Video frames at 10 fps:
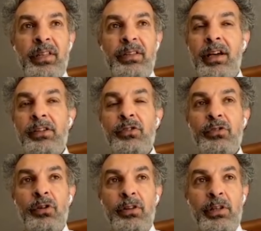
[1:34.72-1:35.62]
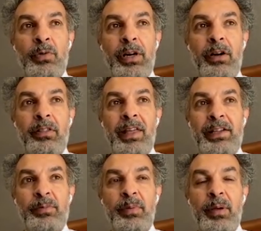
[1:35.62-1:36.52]
You guys control the
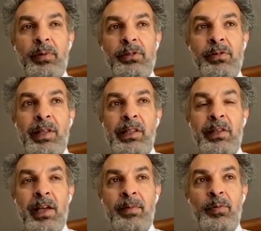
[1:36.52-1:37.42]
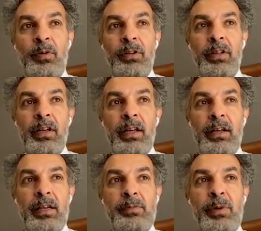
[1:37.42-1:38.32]
20,000 people surrounding the airport
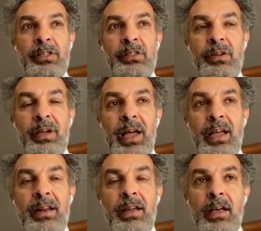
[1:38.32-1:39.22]
as best you can.